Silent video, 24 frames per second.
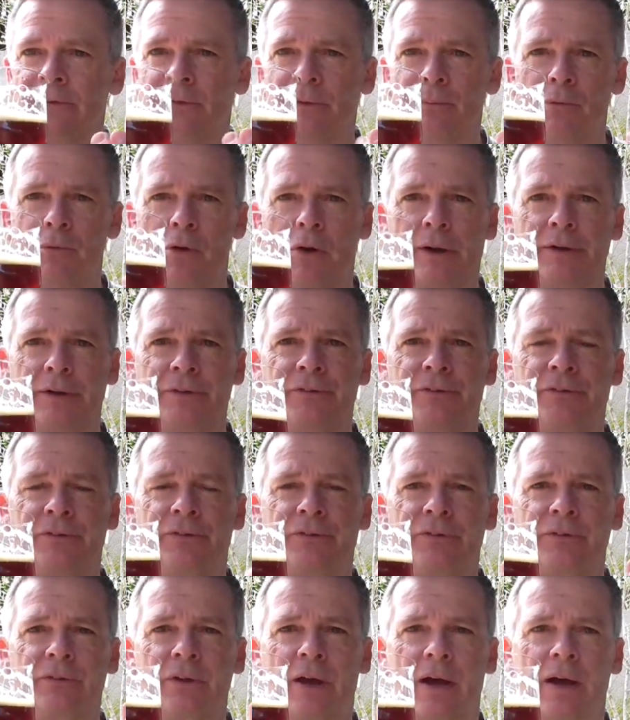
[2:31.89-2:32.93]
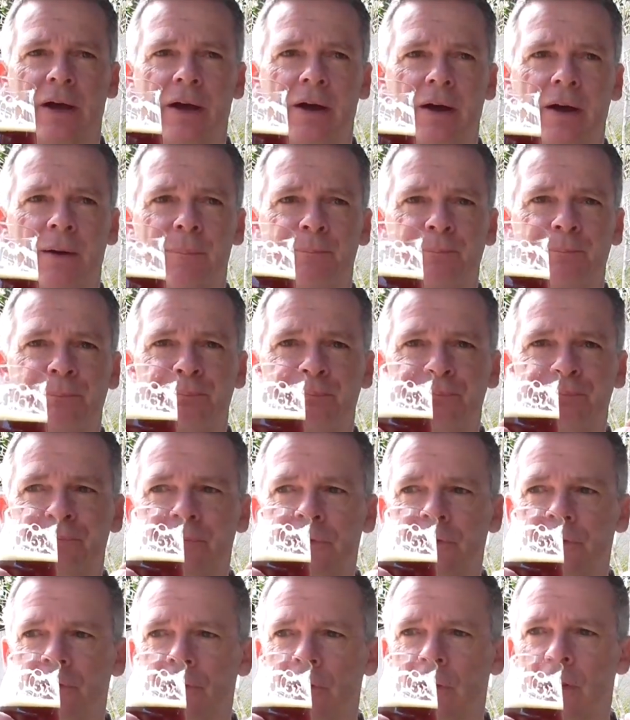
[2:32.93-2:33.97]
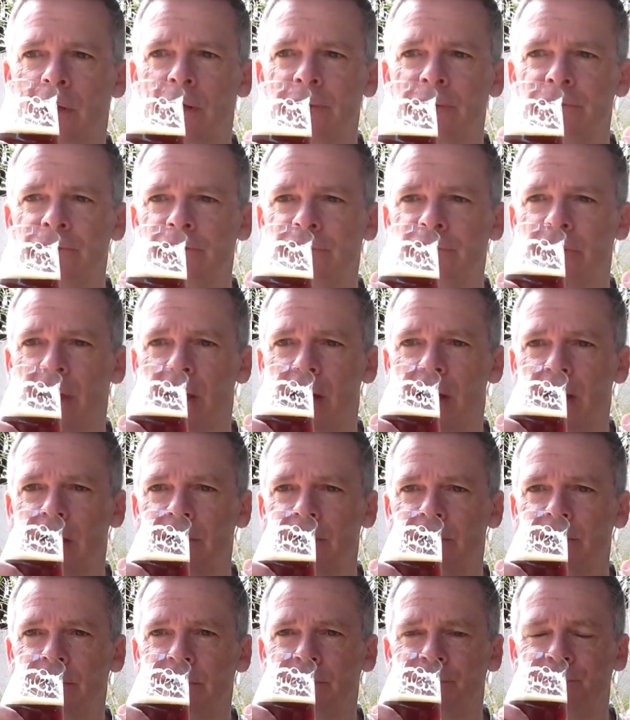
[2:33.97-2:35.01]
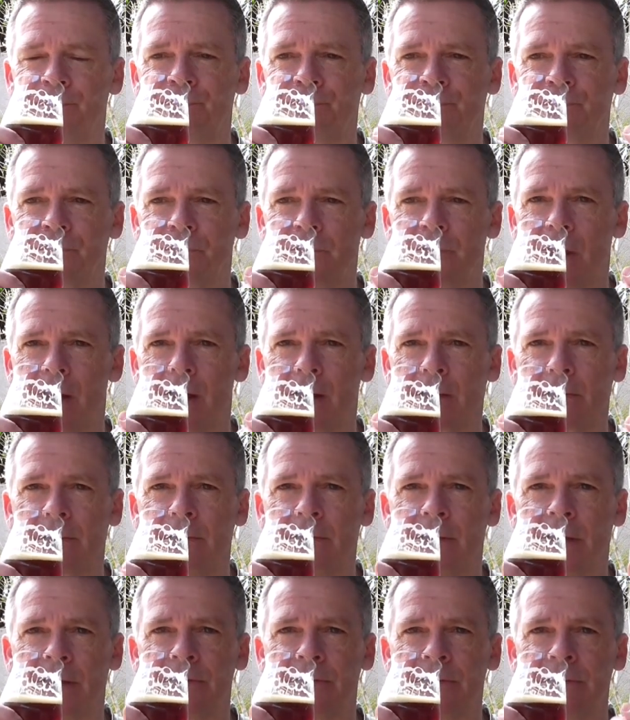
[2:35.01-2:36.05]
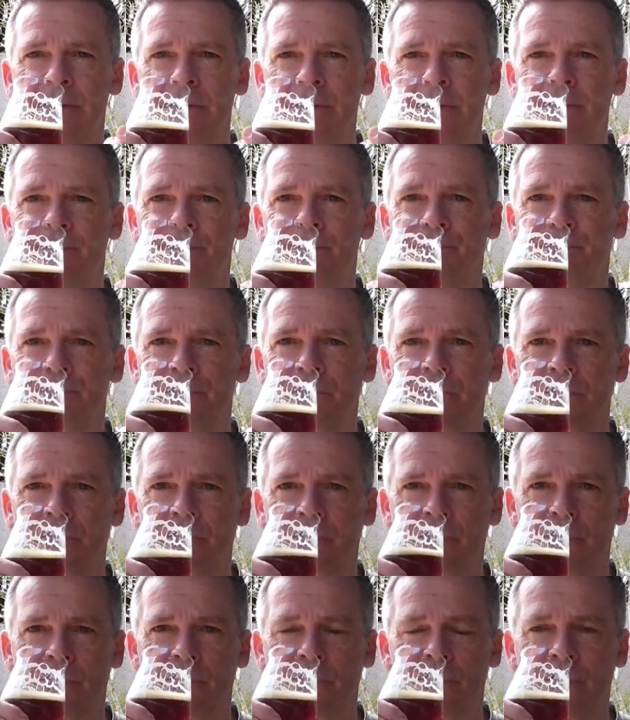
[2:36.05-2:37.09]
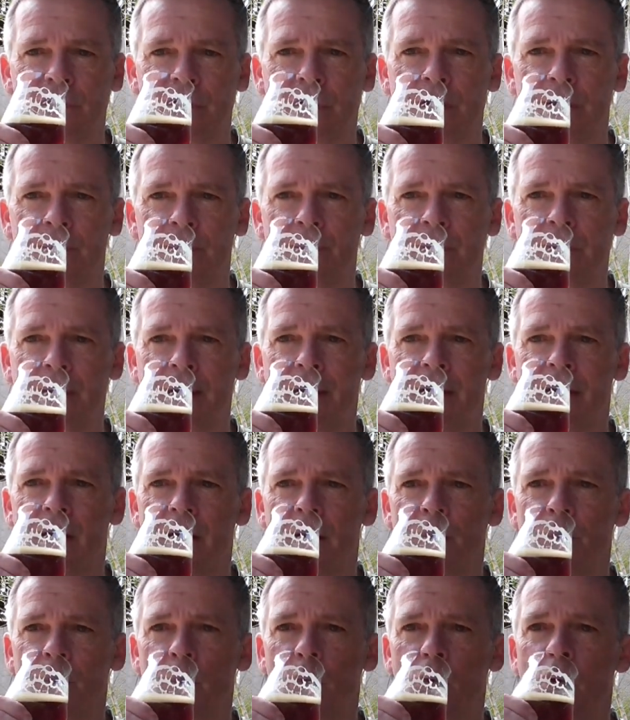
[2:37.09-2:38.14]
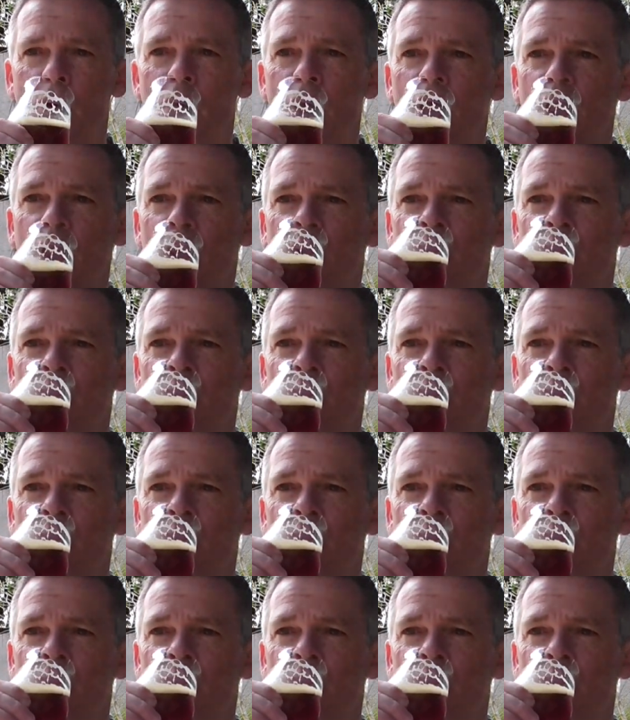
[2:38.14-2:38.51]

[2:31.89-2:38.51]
Some nice sort of like dark nutty sort of caramel.